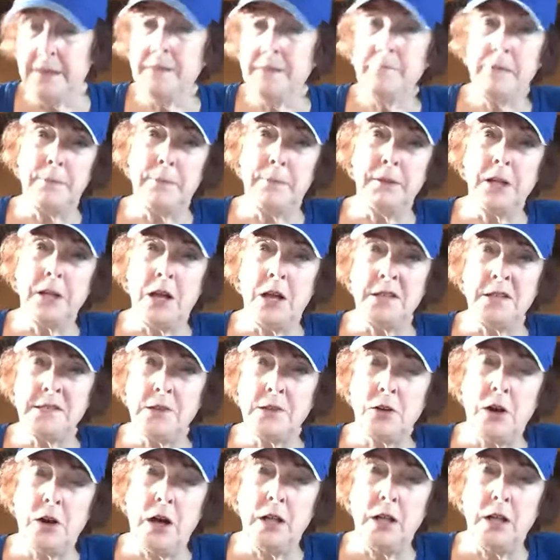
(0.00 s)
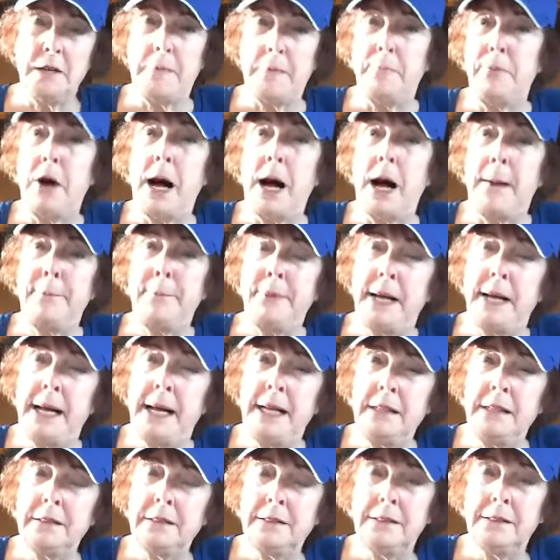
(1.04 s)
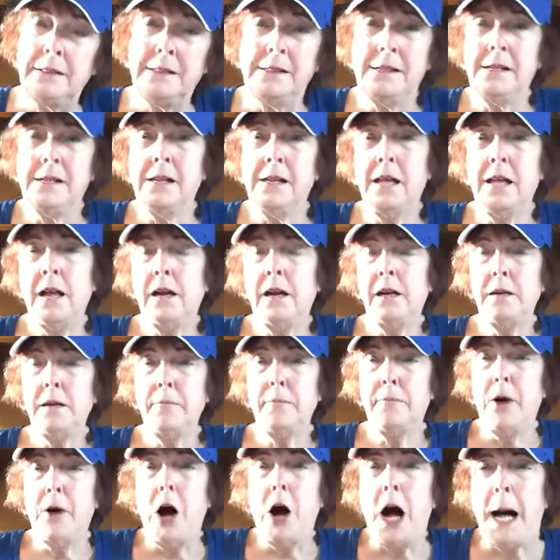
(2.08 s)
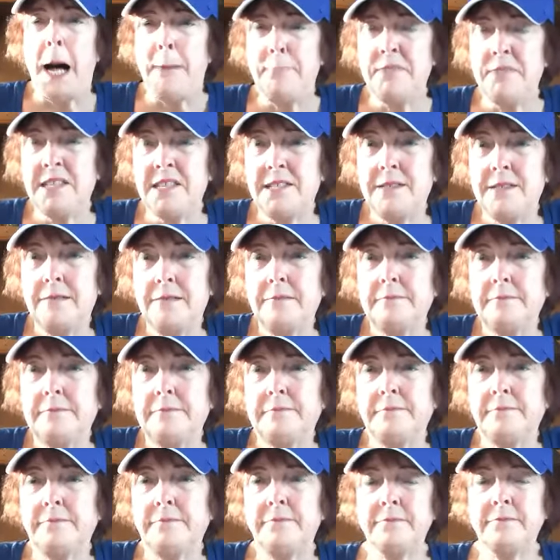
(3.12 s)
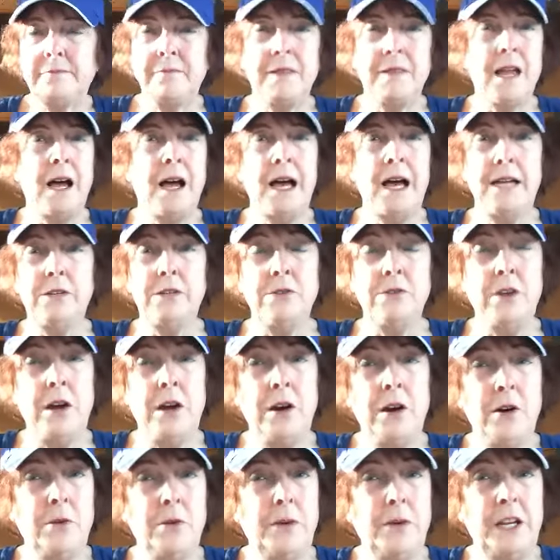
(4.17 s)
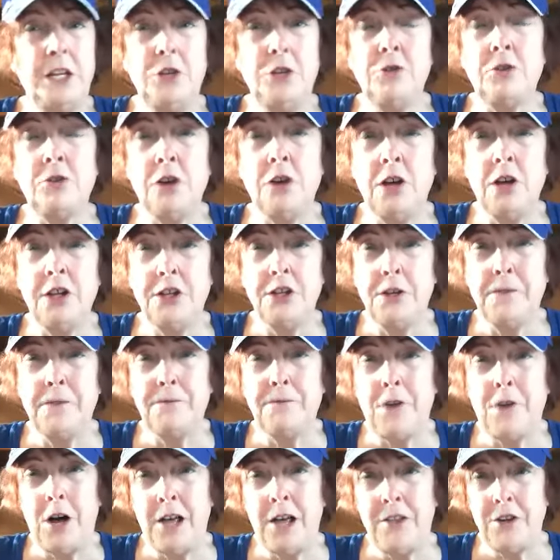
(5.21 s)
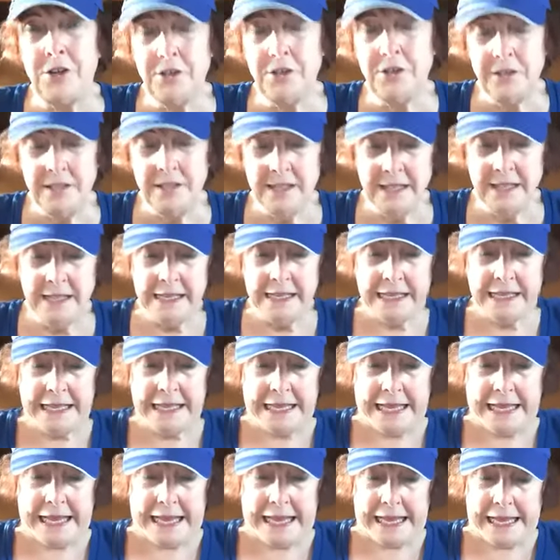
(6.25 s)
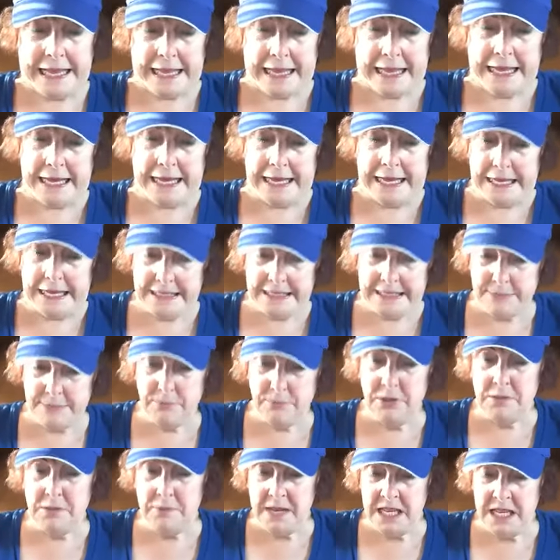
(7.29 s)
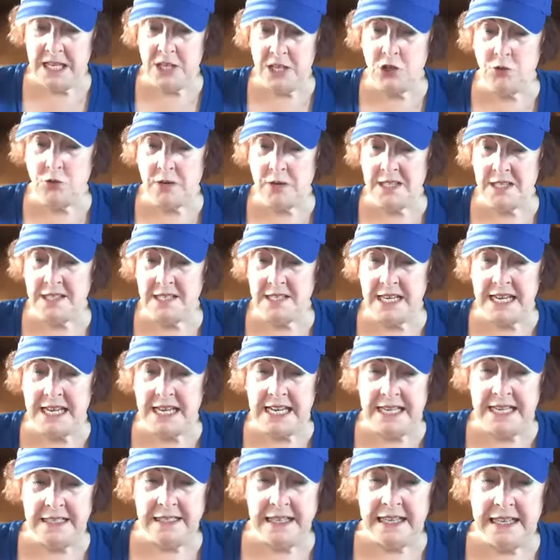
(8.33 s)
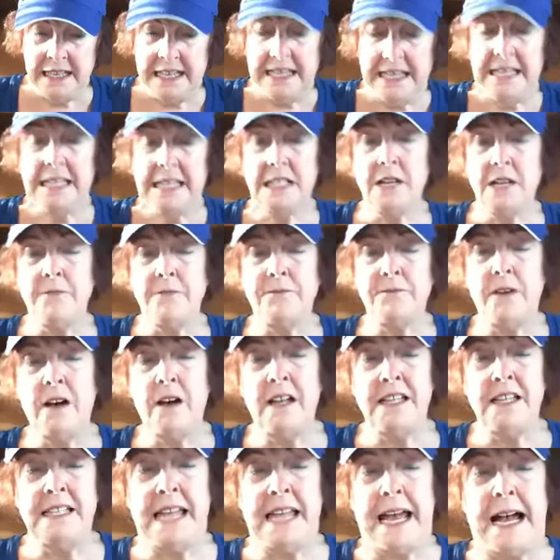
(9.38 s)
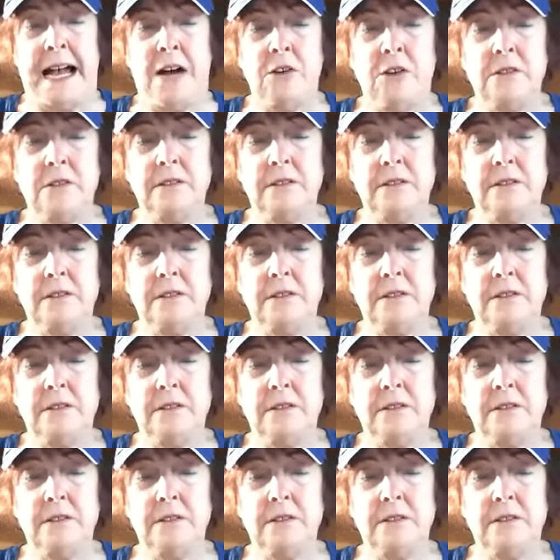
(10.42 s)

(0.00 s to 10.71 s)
People also call him papa, pops, I don't know. What do you call your father? That would be interesting to find out.